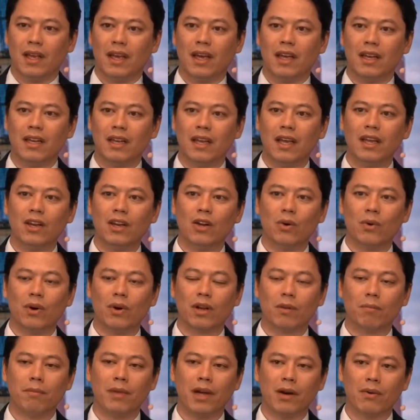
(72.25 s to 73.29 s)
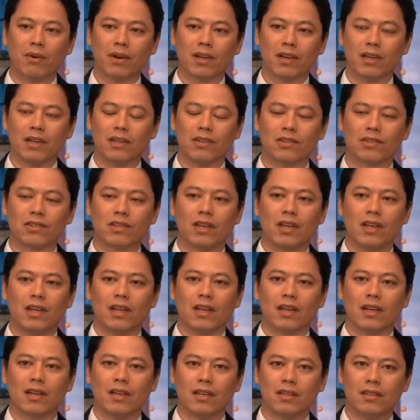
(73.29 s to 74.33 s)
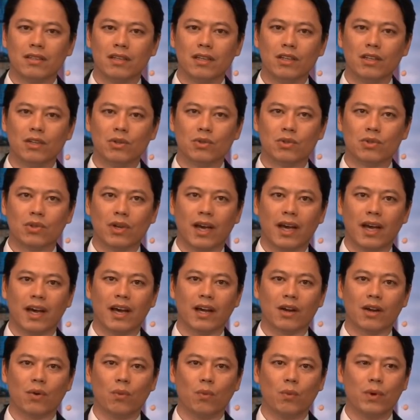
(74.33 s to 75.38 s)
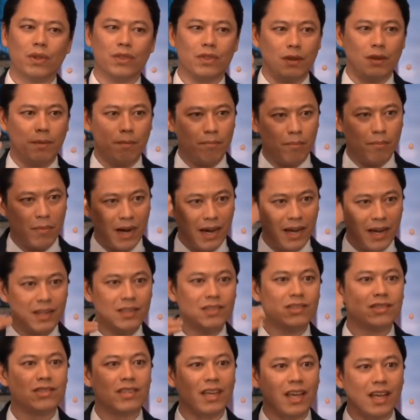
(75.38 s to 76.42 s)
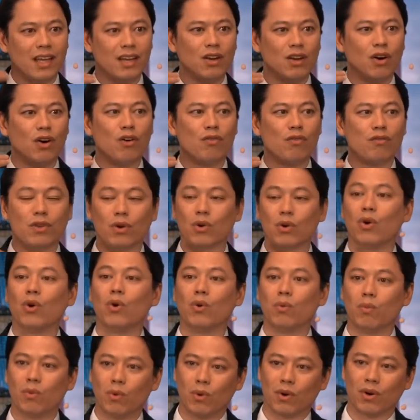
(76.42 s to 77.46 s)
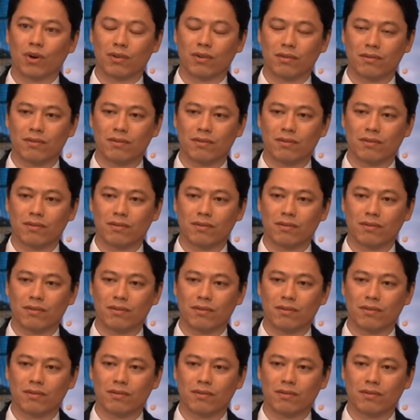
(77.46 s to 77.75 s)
And NATO and Americans continue to act with the mindset of the Cold War.